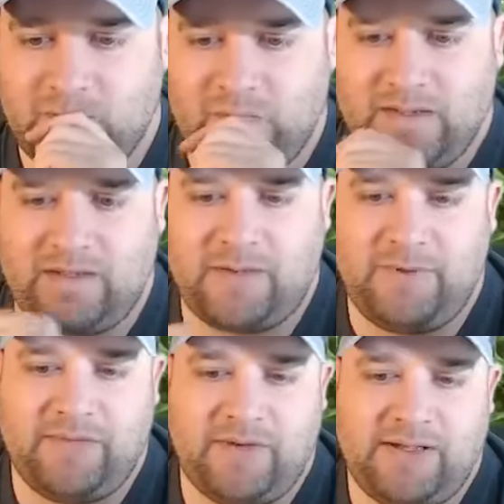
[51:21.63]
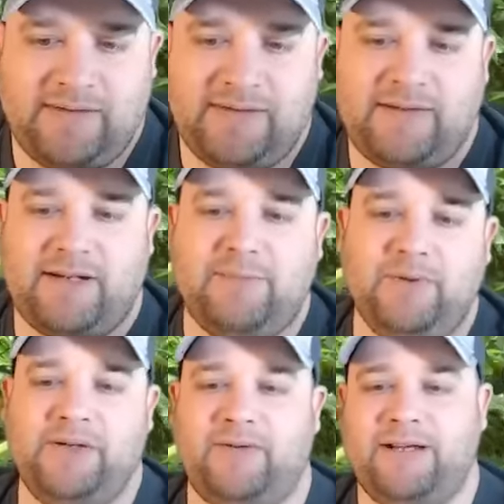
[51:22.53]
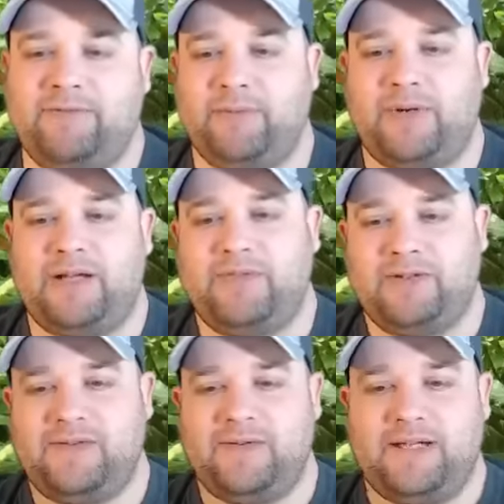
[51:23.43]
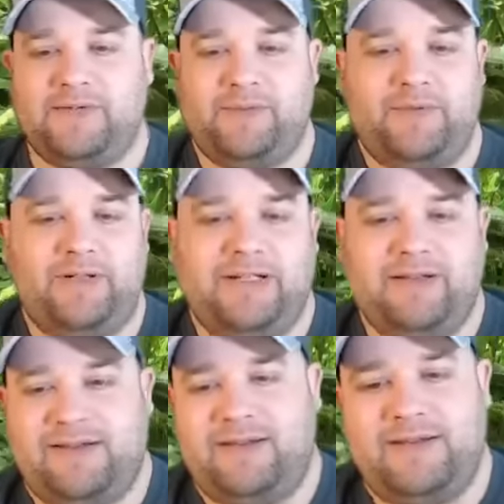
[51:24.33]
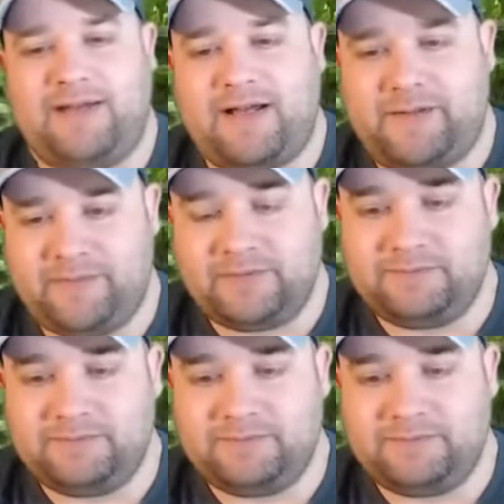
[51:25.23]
Guppy Friend says, can I breed ram for profits? You'd have to breed a lot of them.